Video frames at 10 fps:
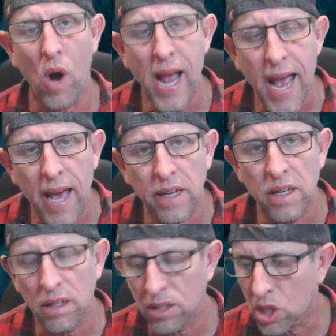I
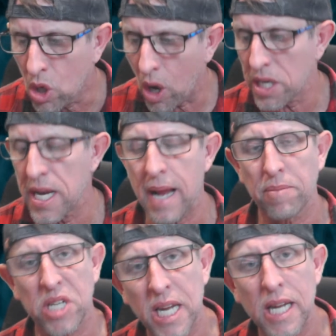had
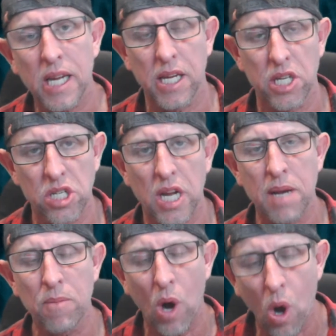goddamn tears
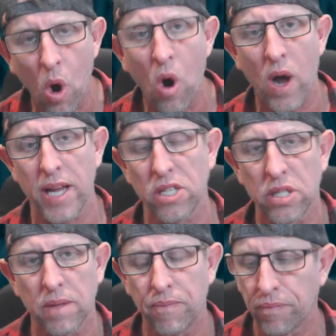in my eyes.